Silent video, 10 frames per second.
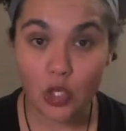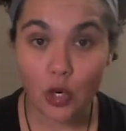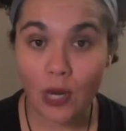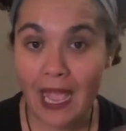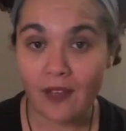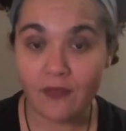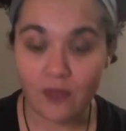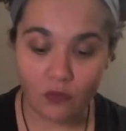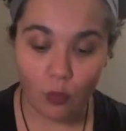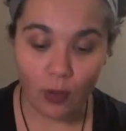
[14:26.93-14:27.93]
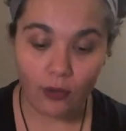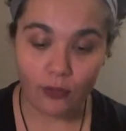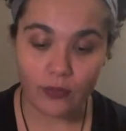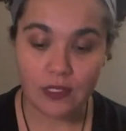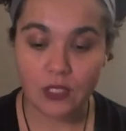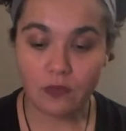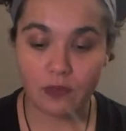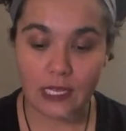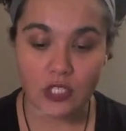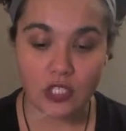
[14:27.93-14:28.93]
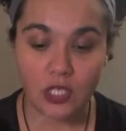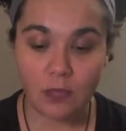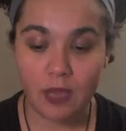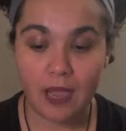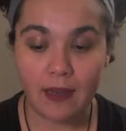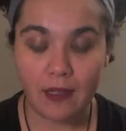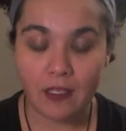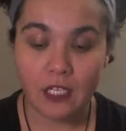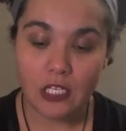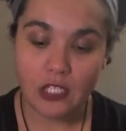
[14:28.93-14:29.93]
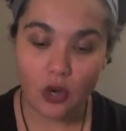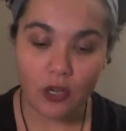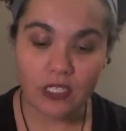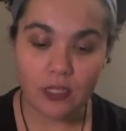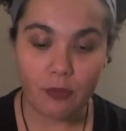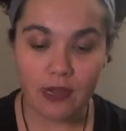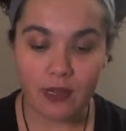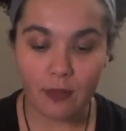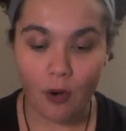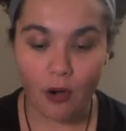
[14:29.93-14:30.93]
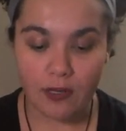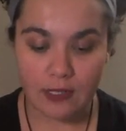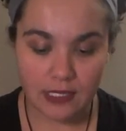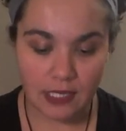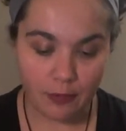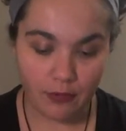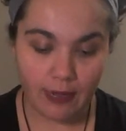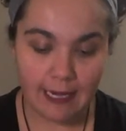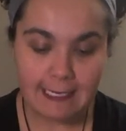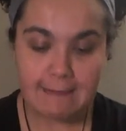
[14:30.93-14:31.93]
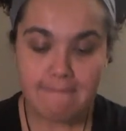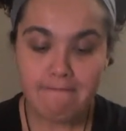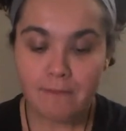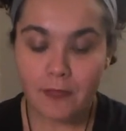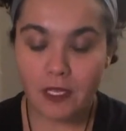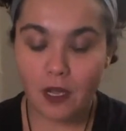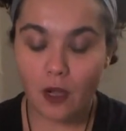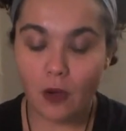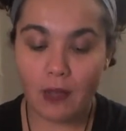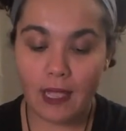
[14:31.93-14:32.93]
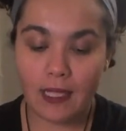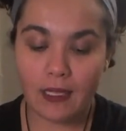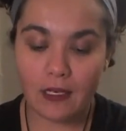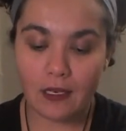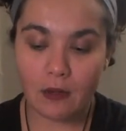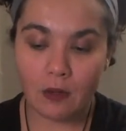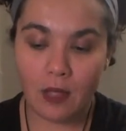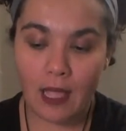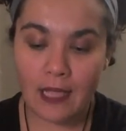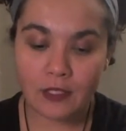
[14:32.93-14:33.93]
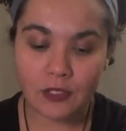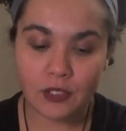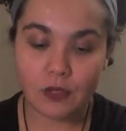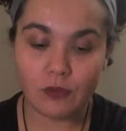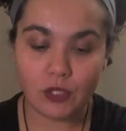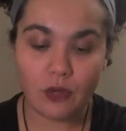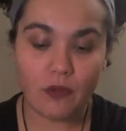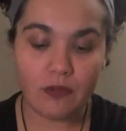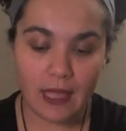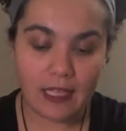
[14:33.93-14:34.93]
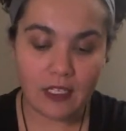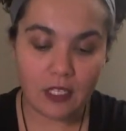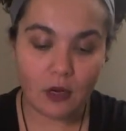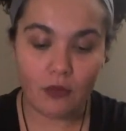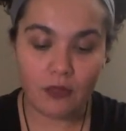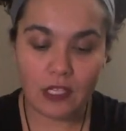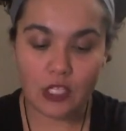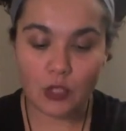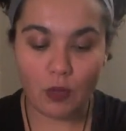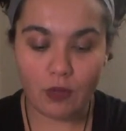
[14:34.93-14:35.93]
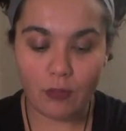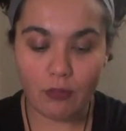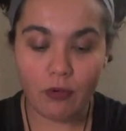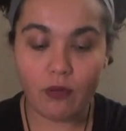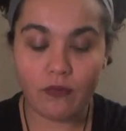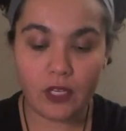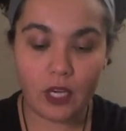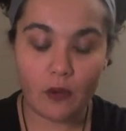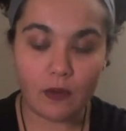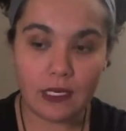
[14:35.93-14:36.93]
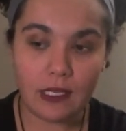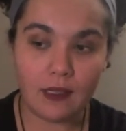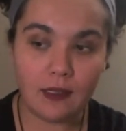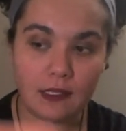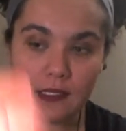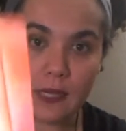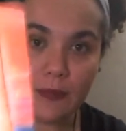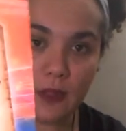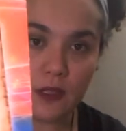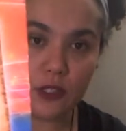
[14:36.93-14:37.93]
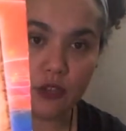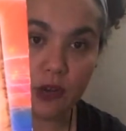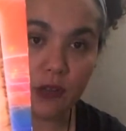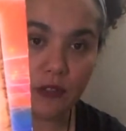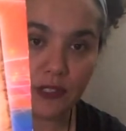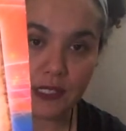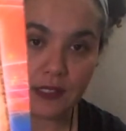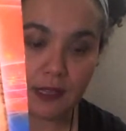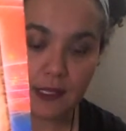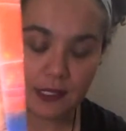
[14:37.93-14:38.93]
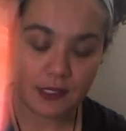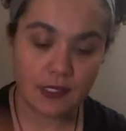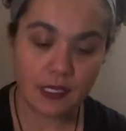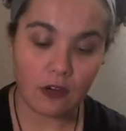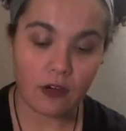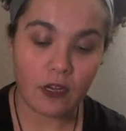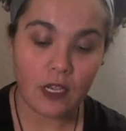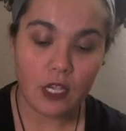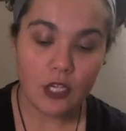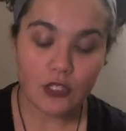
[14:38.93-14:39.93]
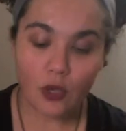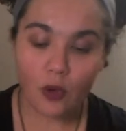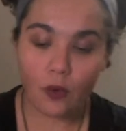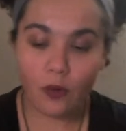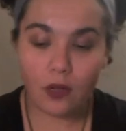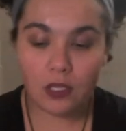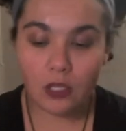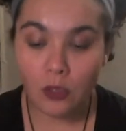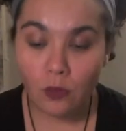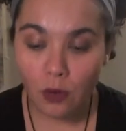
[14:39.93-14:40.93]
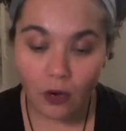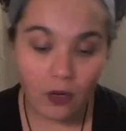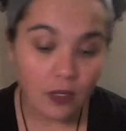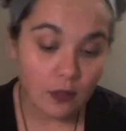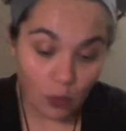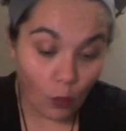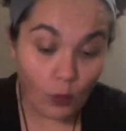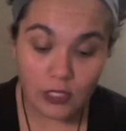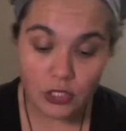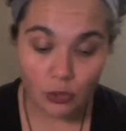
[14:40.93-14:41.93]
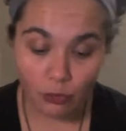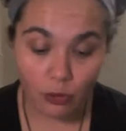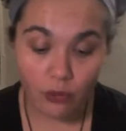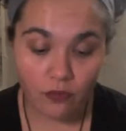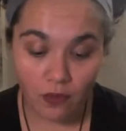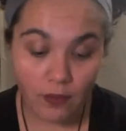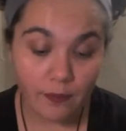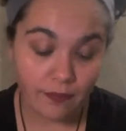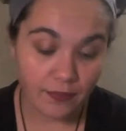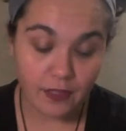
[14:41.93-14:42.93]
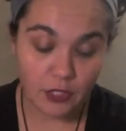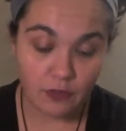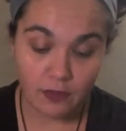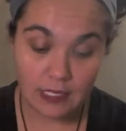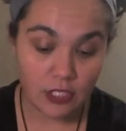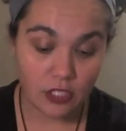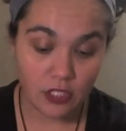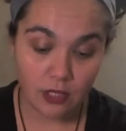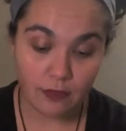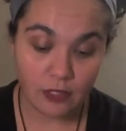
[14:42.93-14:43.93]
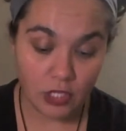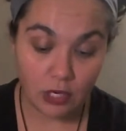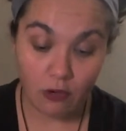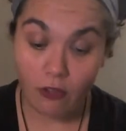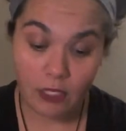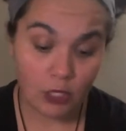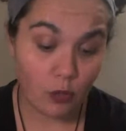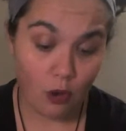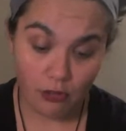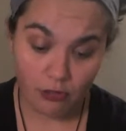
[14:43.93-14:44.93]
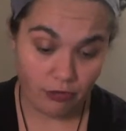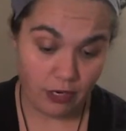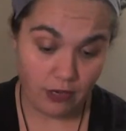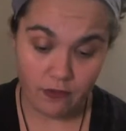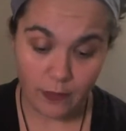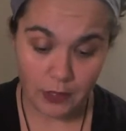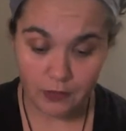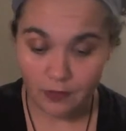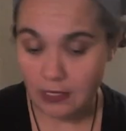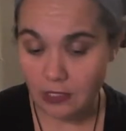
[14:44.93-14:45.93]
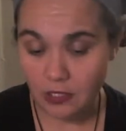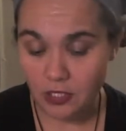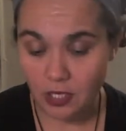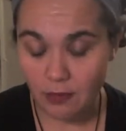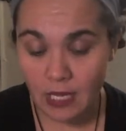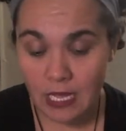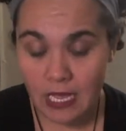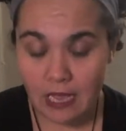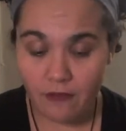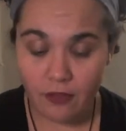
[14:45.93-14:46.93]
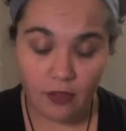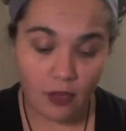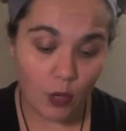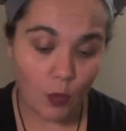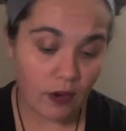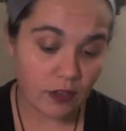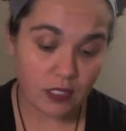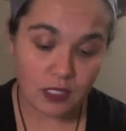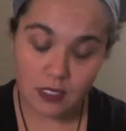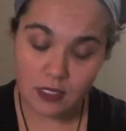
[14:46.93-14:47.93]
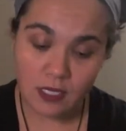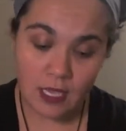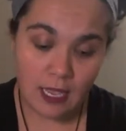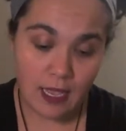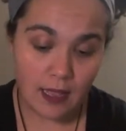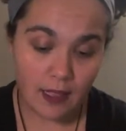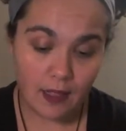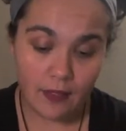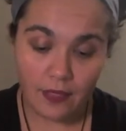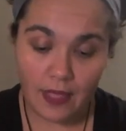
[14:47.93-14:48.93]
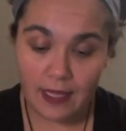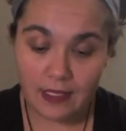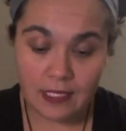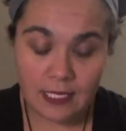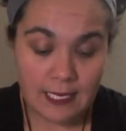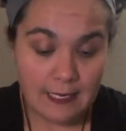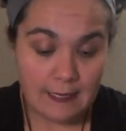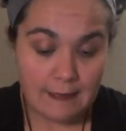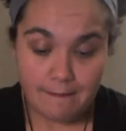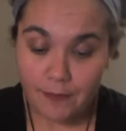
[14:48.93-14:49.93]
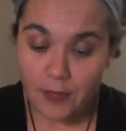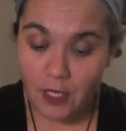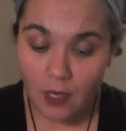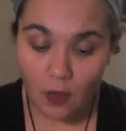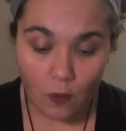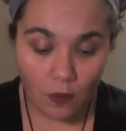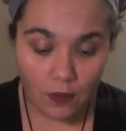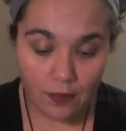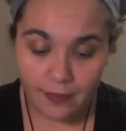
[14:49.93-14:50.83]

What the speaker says: half of where this relationship kind of started to break apart and separate, you know, and as you do that, you know, things will improve, you know, and accept the struggles as lessons here. So you are going to learn from this relationship in general, and you are learning from this relationship. And for the Aquariuses that, you know,